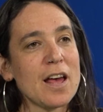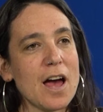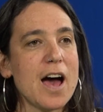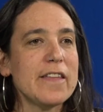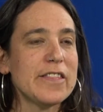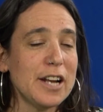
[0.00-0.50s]

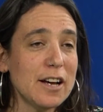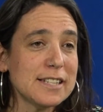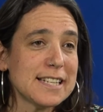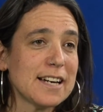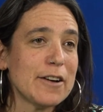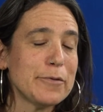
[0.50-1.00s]
The
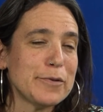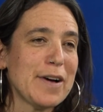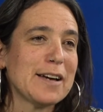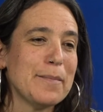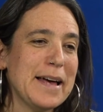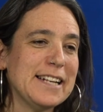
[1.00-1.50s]
last thing I would
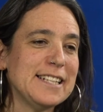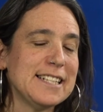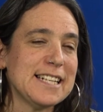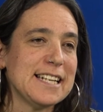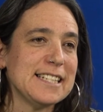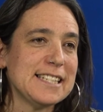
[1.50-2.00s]

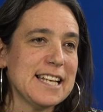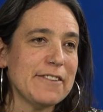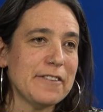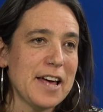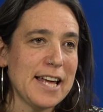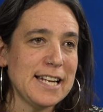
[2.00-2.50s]
recommend is that
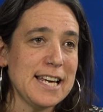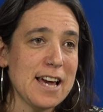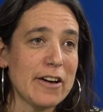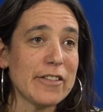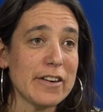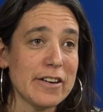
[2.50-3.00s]
for any
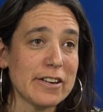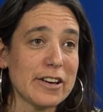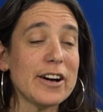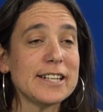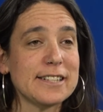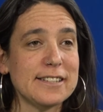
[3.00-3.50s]
other
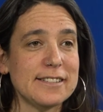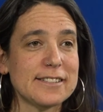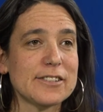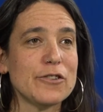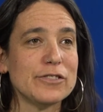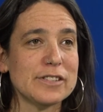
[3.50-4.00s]

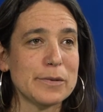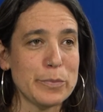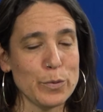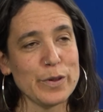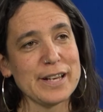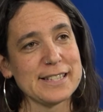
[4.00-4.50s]
guidance on
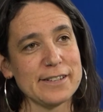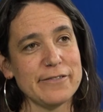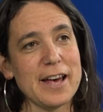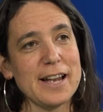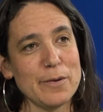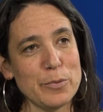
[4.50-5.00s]
support that's
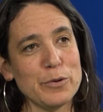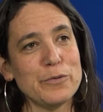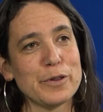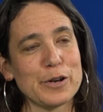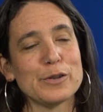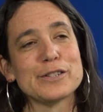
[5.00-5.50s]
available
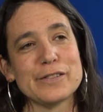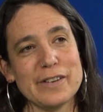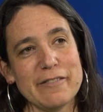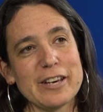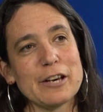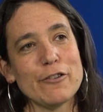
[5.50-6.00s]
for the cost of
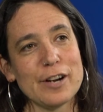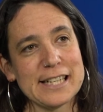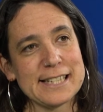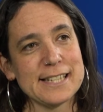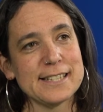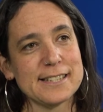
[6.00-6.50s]
living
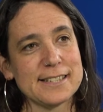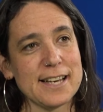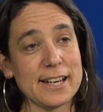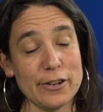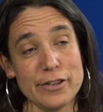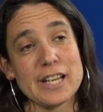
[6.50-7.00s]
crisis,
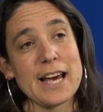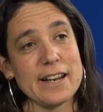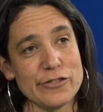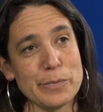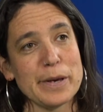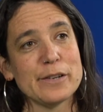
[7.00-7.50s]
including
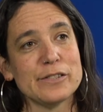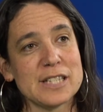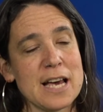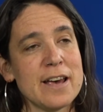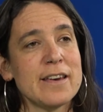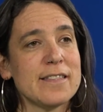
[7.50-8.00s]
energy bills,
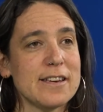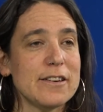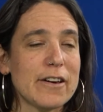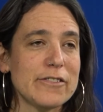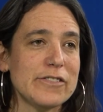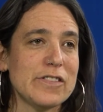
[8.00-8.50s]
that you
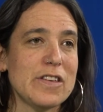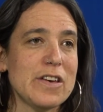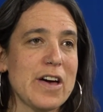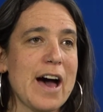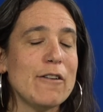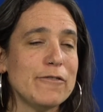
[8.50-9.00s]
go to
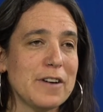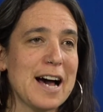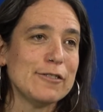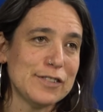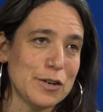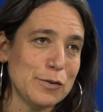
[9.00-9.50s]
the Help for
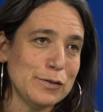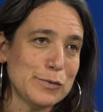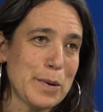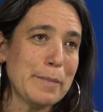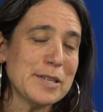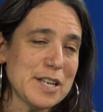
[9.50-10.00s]
Households
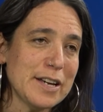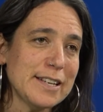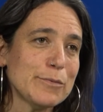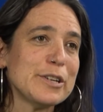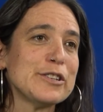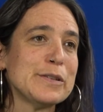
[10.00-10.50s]
website,
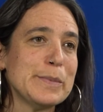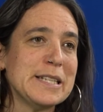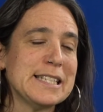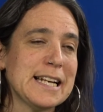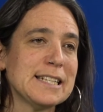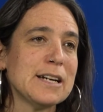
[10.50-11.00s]
which has
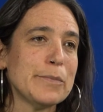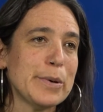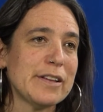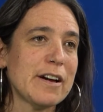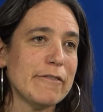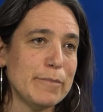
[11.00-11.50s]
been set up by
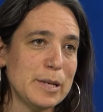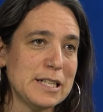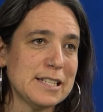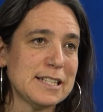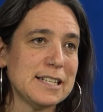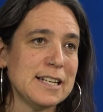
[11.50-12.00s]
the
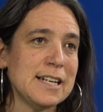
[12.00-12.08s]
government.